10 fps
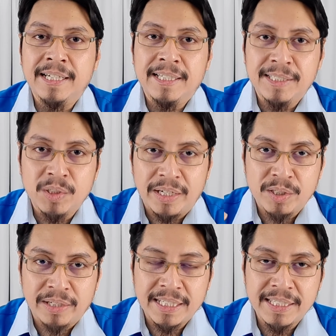So as you
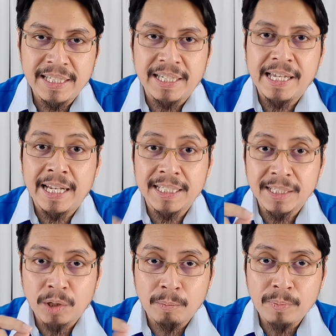can see, it is a
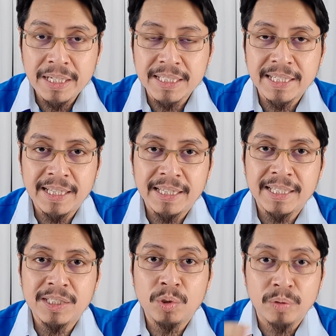complete
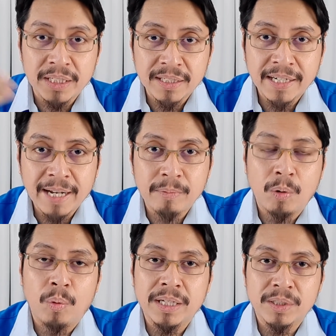sentence to describe
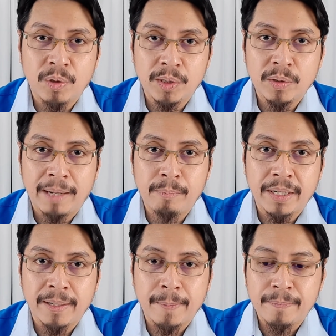what's going to
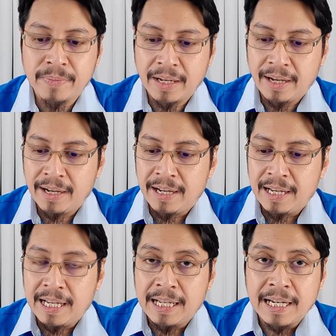happen.
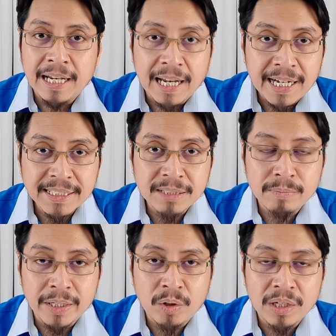Last
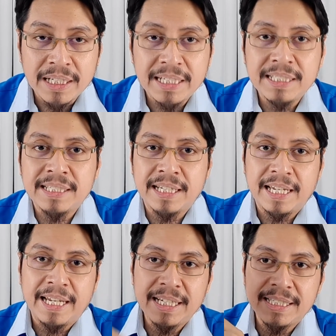but not least
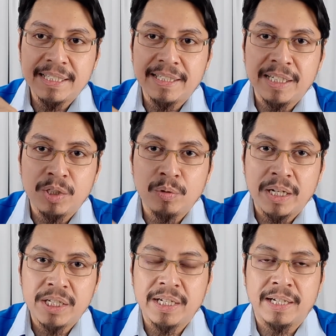is the
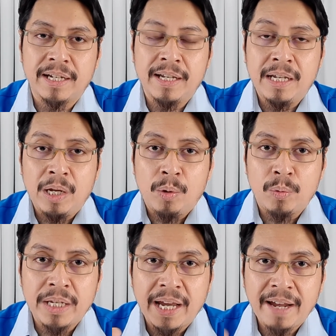duration.
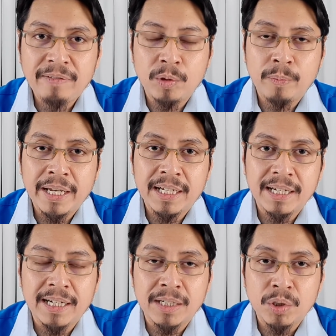We have to make
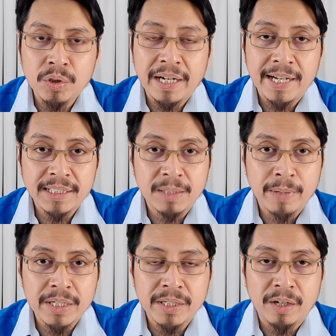a good
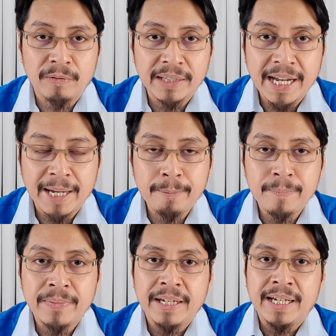estimation of time
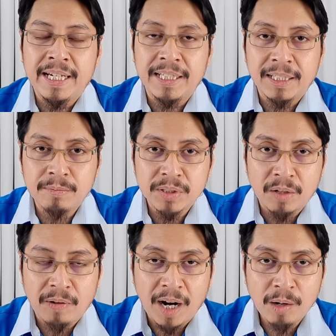in terms of
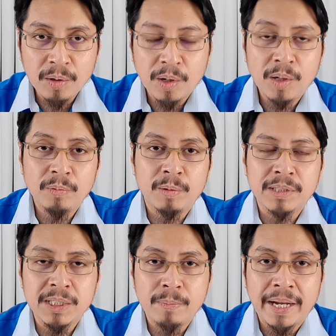how long we will
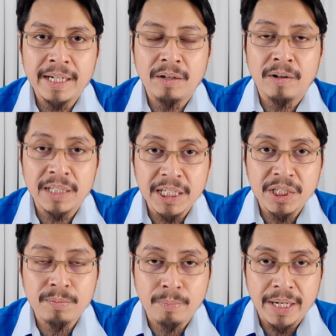spend on
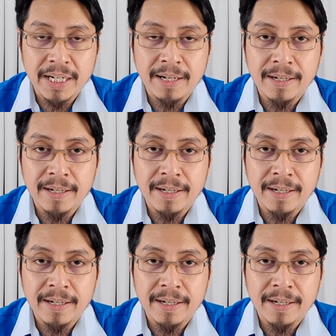each bit.